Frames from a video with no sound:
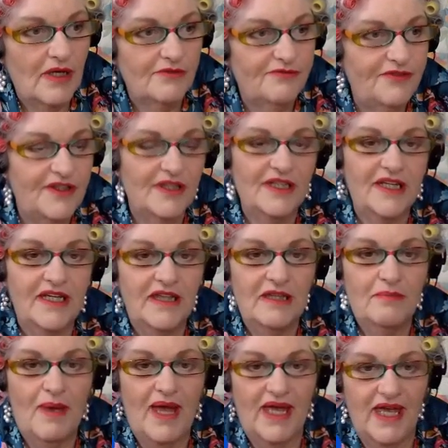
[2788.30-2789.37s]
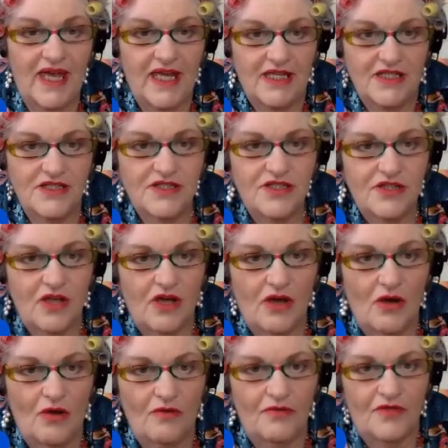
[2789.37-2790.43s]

fiddling in the back end of